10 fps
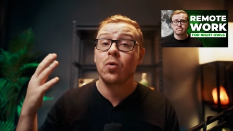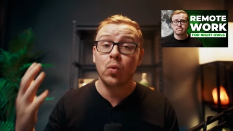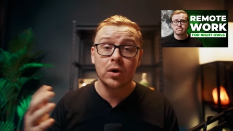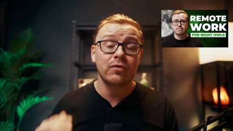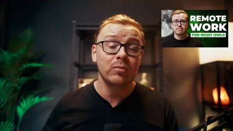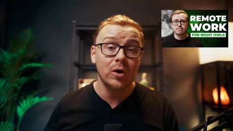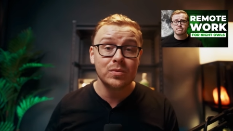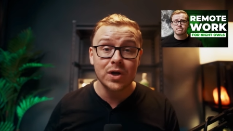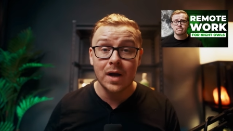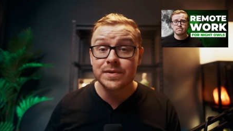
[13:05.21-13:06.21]
work from home
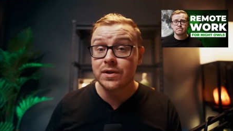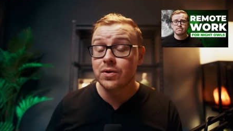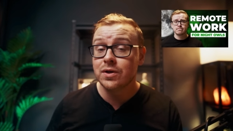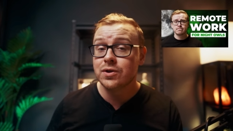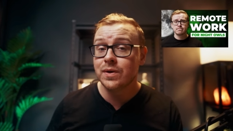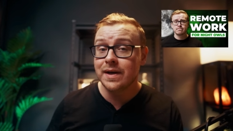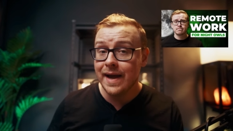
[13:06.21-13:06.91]
jobs that you can do at